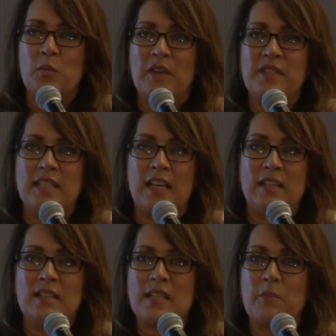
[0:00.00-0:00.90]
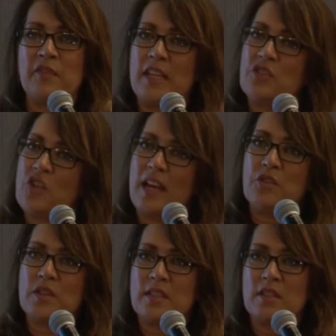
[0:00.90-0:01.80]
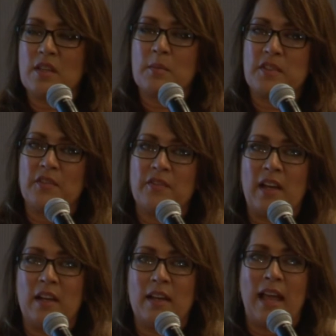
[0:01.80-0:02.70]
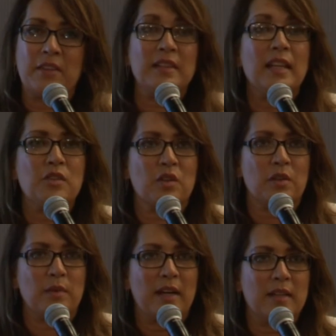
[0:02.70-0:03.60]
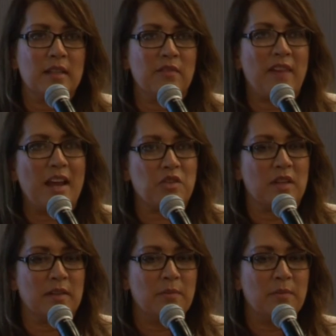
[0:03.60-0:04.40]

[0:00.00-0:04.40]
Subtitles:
we've seen some of these changes in terms of athleisure, right, in fashion.